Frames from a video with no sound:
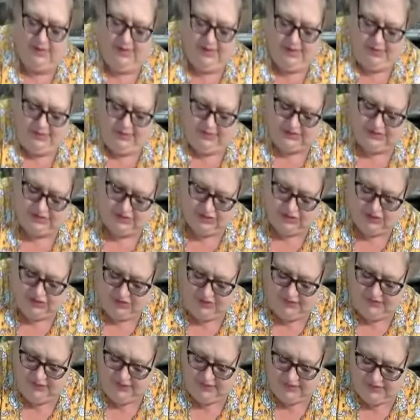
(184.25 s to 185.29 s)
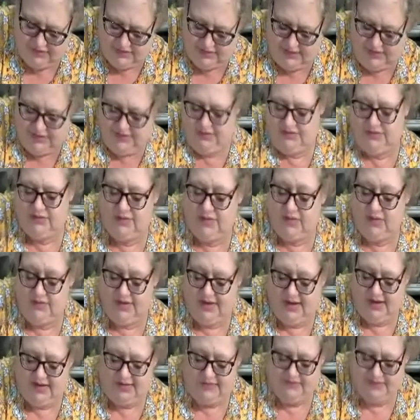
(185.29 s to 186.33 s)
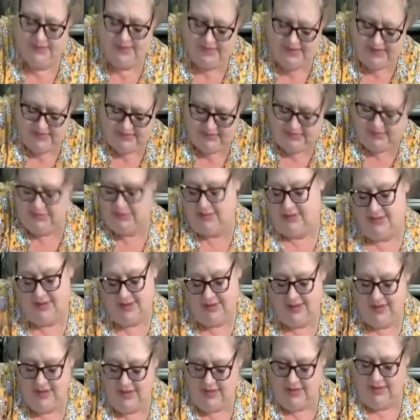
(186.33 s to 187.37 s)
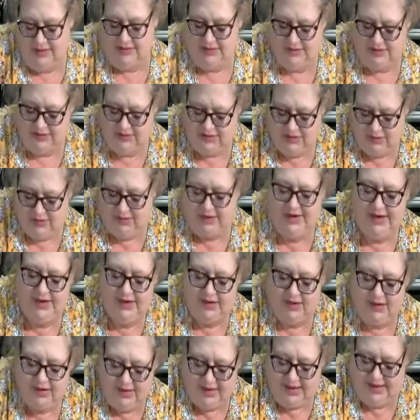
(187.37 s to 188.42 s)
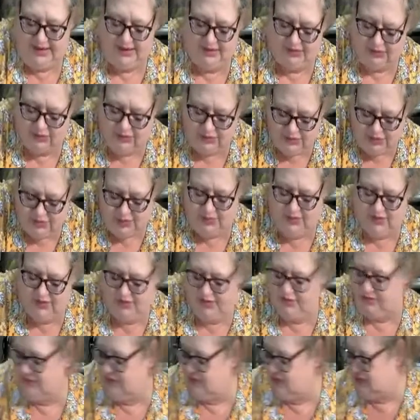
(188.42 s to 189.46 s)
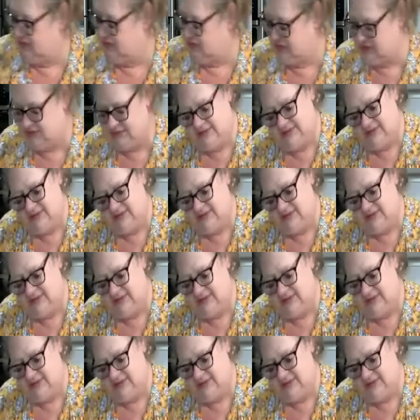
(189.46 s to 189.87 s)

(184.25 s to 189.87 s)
I wasn't sure if I was going to use both halves, but since we're here and it looks beautiful,